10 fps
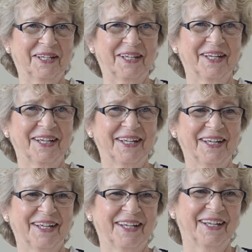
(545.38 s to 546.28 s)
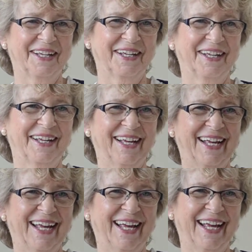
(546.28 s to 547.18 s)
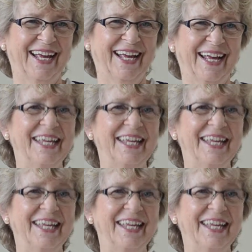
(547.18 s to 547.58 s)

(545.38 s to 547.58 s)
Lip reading: But you had raised 2 kids.